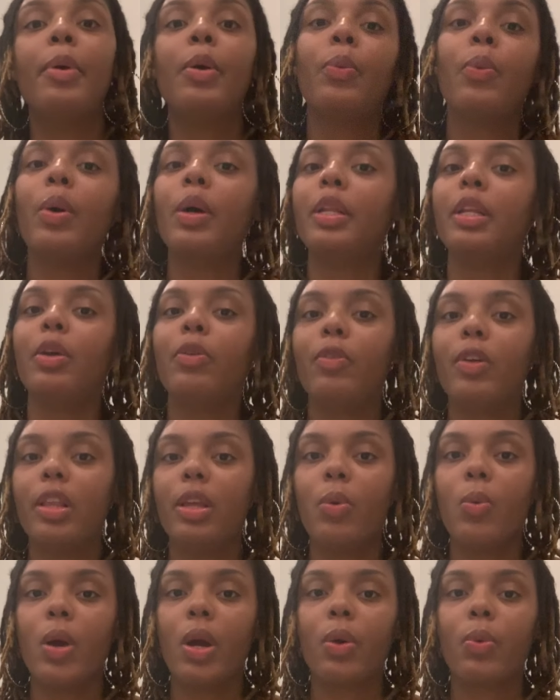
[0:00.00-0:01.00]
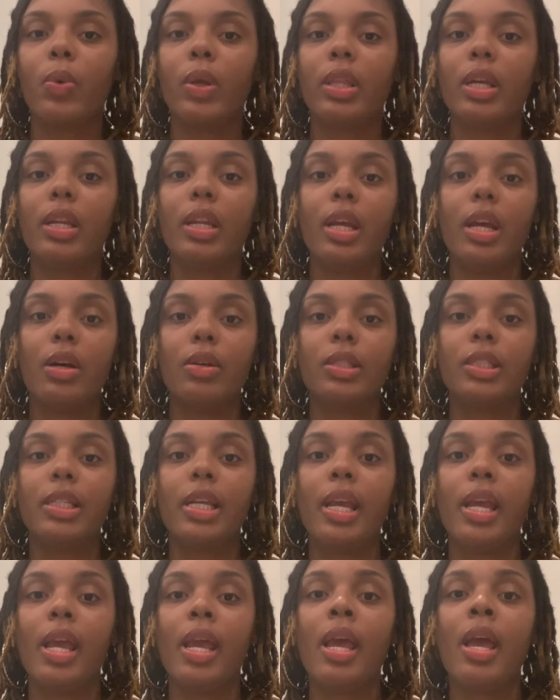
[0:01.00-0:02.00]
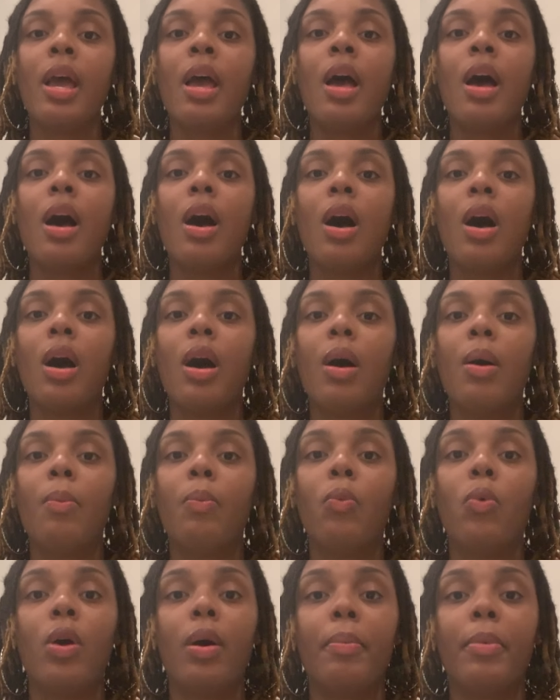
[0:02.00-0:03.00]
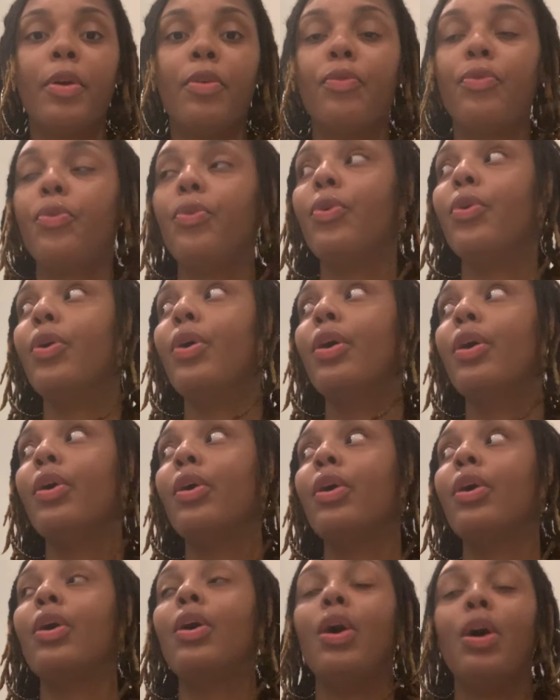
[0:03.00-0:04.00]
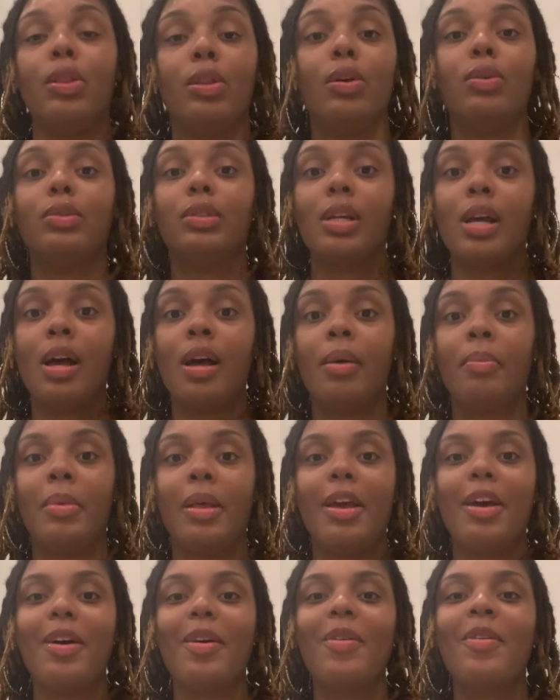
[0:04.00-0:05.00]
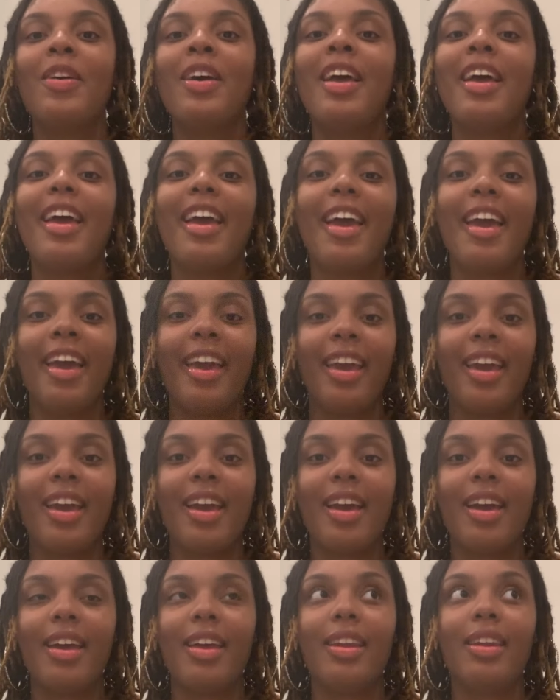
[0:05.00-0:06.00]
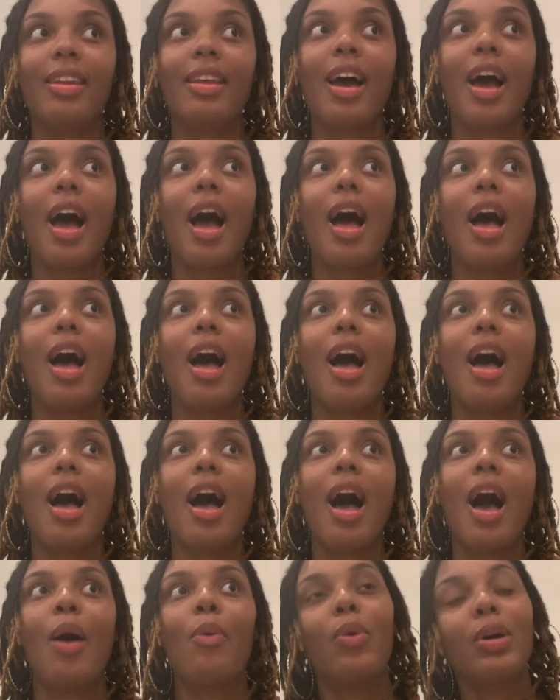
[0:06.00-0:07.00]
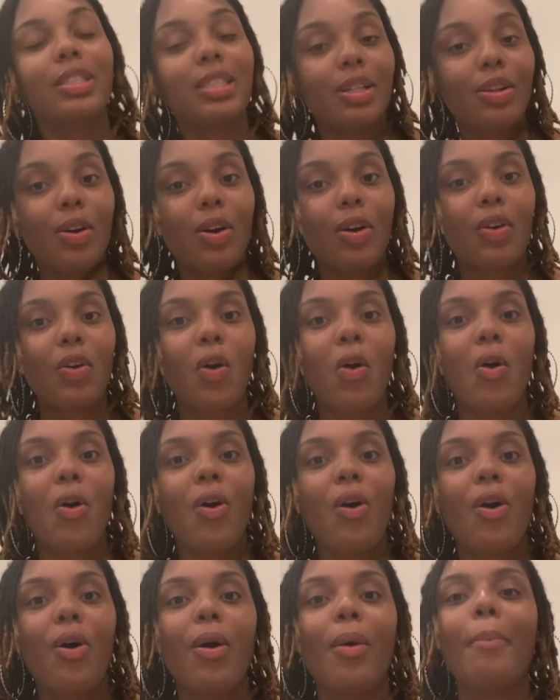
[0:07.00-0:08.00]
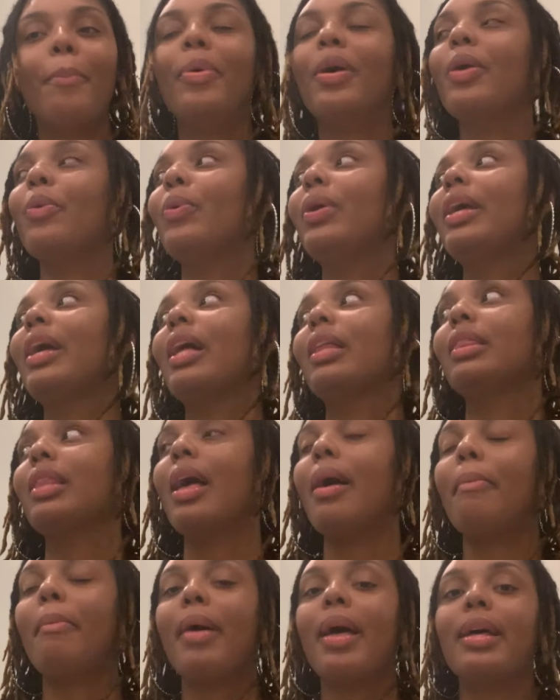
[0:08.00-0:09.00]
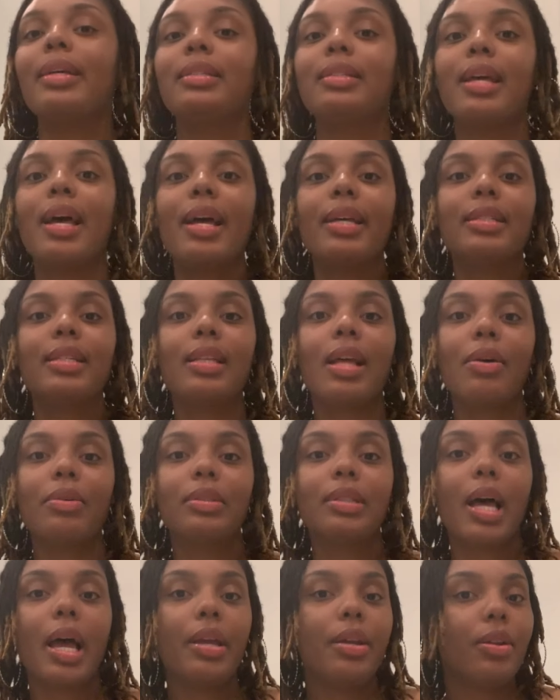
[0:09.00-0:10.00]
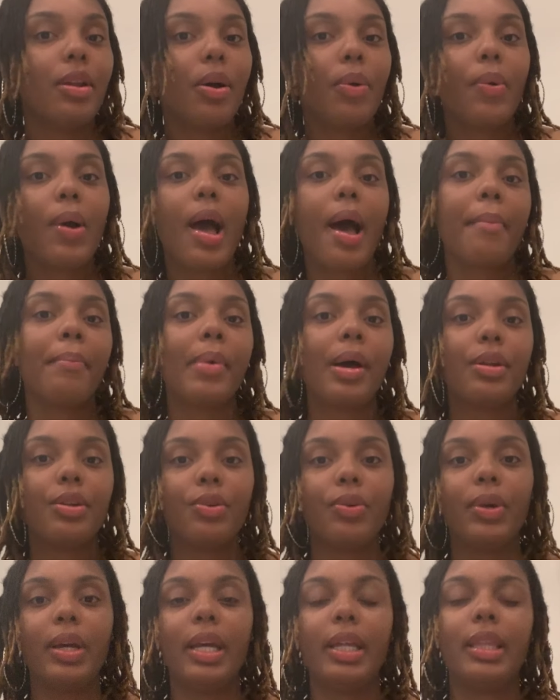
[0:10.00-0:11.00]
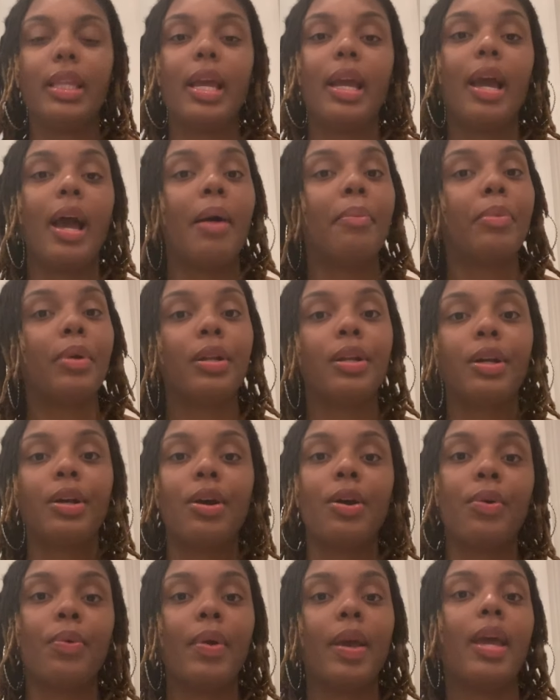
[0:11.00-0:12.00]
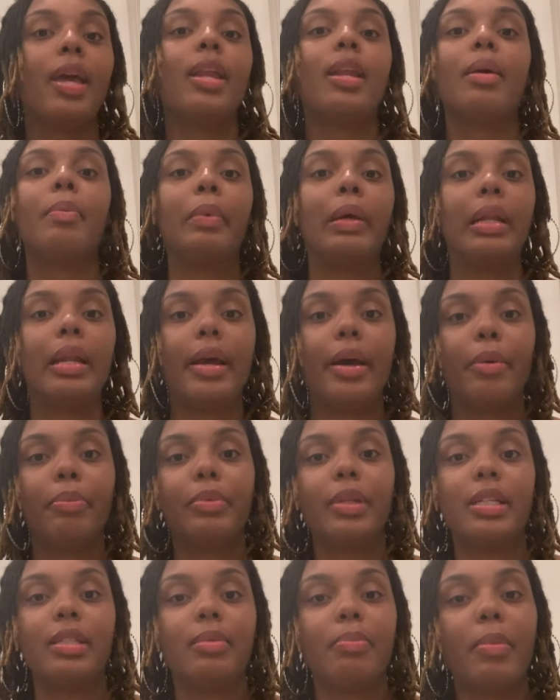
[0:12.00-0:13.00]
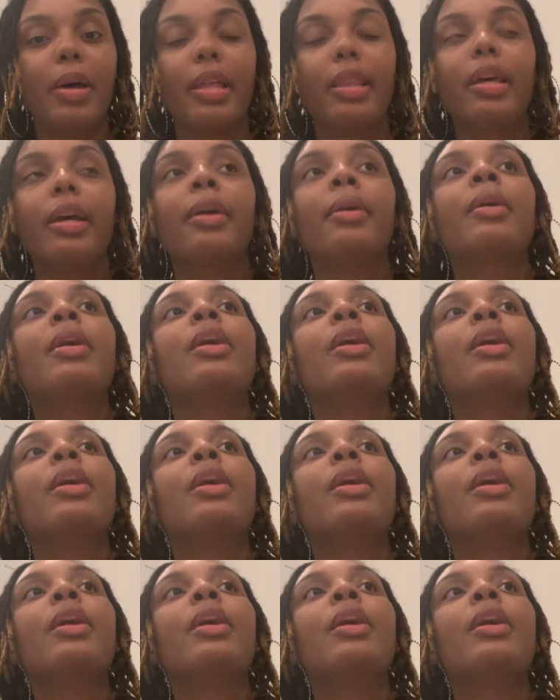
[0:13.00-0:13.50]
been wanting to really work with a DOC um, woman for a long time now, and I wasn't on call, but we got that mass text, and I was like, you know what? I'm not doing anything. I'm gonna go in and I'm gonna help this mother.